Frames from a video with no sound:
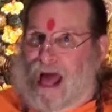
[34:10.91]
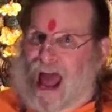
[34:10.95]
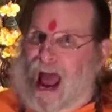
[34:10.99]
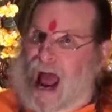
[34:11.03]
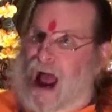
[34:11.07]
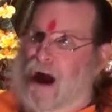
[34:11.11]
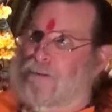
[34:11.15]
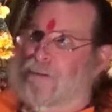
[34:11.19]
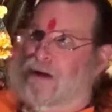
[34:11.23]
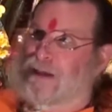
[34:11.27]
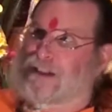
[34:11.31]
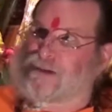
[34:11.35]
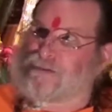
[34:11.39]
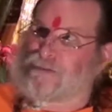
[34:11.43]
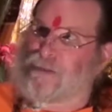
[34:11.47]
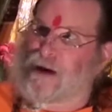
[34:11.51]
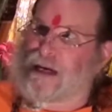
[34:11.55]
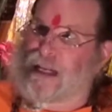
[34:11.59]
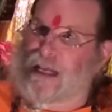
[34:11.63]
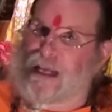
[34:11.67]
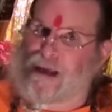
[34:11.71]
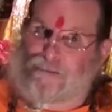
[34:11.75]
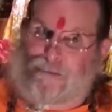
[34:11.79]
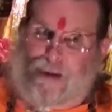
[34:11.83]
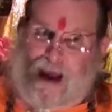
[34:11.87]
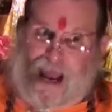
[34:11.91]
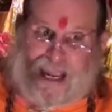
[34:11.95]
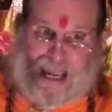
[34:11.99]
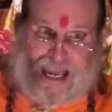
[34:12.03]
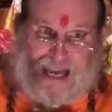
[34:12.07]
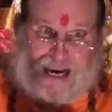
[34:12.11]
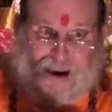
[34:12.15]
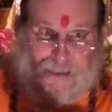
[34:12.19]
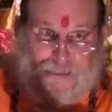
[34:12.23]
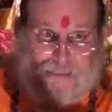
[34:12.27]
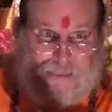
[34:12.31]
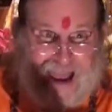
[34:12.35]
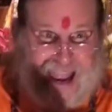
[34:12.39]
How much money am I
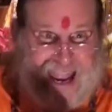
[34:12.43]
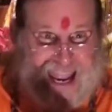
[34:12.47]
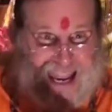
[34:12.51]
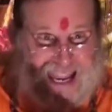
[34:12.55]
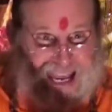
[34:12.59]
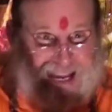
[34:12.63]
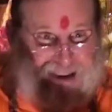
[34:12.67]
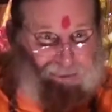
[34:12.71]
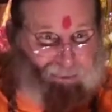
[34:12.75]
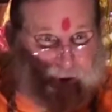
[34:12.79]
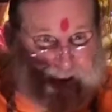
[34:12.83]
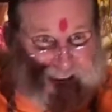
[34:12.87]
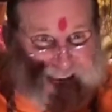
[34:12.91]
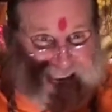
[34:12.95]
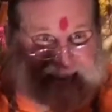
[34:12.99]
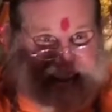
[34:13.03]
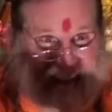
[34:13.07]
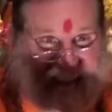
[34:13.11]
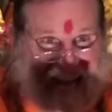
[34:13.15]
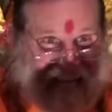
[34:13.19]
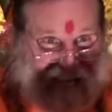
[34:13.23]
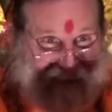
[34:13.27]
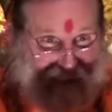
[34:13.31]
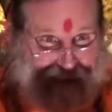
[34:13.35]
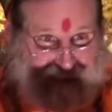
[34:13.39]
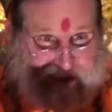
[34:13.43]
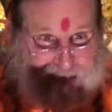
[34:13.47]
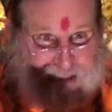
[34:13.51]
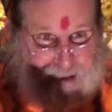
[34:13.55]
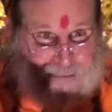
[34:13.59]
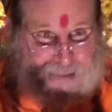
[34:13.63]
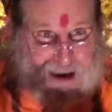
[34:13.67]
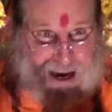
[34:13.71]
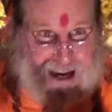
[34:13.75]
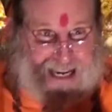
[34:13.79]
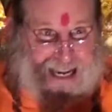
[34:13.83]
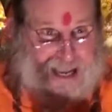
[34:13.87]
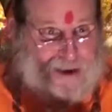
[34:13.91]
going to make and what can I do with the
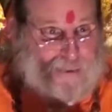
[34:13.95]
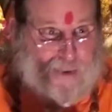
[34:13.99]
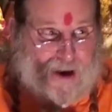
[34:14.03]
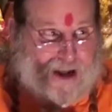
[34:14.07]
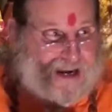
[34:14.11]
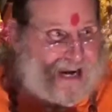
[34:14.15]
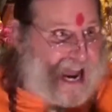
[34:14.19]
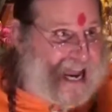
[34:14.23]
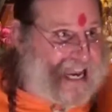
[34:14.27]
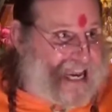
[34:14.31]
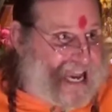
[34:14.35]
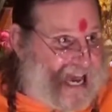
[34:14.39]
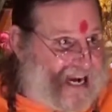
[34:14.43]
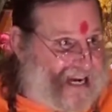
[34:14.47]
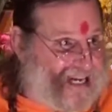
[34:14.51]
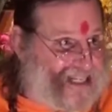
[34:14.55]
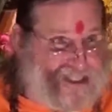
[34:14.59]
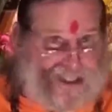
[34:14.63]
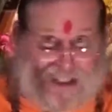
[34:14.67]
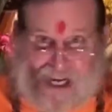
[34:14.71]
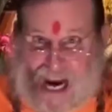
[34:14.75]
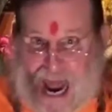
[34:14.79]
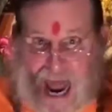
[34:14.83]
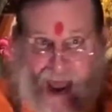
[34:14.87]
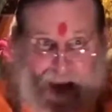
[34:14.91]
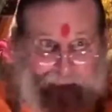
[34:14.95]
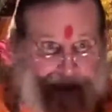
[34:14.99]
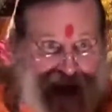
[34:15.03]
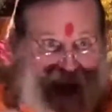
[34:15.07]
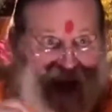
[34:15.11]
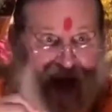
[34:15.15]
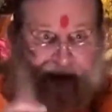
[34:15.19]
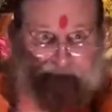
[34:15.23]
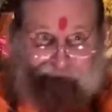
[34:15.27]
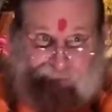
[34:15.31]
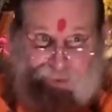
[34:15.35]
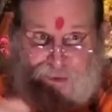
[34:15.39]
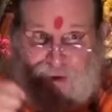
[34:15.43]
money when I get a job
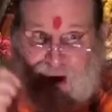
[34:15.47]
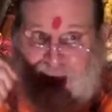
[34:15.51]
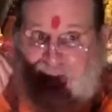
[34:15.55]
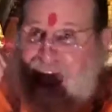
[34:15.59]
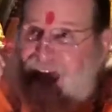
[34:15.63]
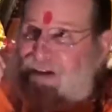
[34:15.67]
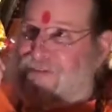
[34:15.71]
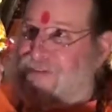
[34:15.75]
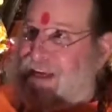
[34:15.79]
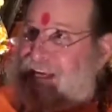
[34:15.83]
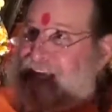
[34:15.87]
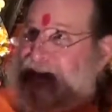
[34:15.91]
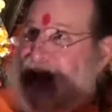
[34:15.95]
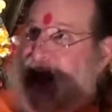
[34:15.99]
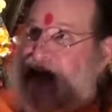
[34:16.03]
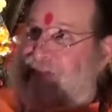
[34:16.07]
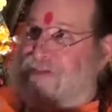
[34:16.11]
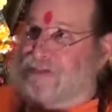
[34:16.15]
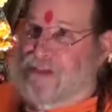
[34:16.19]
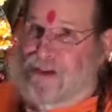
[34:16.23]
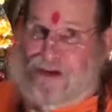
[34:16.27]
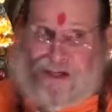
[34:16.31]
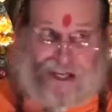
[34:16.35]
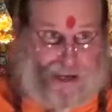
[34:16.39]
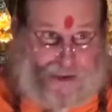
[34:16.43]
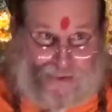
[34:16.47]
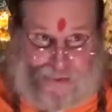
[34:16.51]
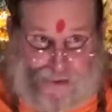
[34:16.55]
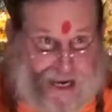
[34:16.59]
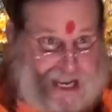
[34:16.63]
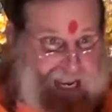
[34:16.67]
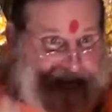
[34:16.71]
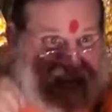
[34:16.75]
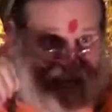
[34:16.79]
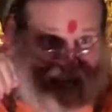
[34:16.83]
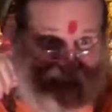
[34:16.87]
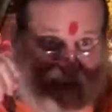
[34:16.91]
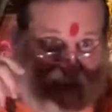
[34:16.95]
for having gotten the
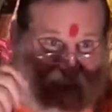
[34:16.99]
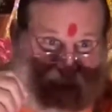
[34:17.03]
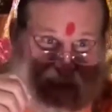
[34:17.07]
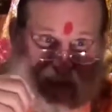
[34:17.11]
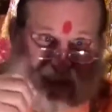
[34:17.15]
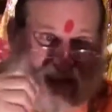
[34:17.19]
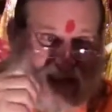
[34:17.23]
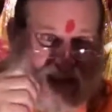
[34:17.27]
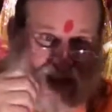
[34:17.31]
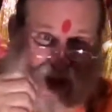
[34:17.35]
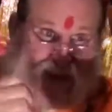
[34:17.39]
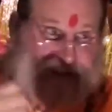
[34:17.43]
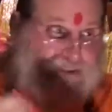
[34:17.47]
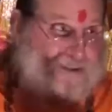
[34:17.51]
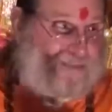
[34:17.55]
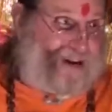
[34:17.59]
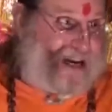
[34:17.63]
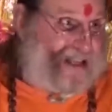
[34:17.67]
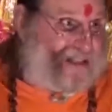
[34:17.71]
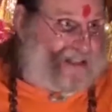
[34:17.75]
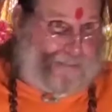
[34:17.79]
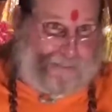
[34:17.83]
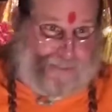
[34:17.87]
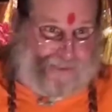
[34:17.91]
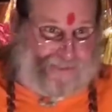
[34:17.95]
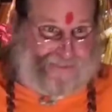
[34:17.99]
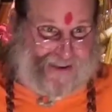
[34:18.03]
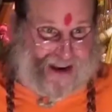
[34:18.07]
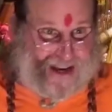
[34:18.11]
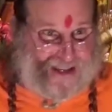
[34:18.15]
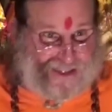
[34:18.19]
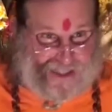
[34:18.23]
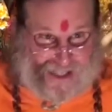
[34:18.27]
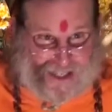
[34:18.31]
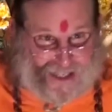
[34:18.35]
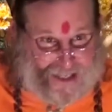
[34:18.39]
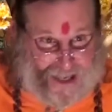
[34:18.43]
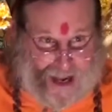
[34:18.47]
degree in order to cultivate the
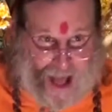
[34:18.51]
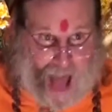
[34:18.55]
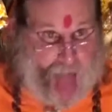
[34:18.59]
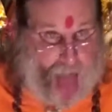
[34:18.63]
profession?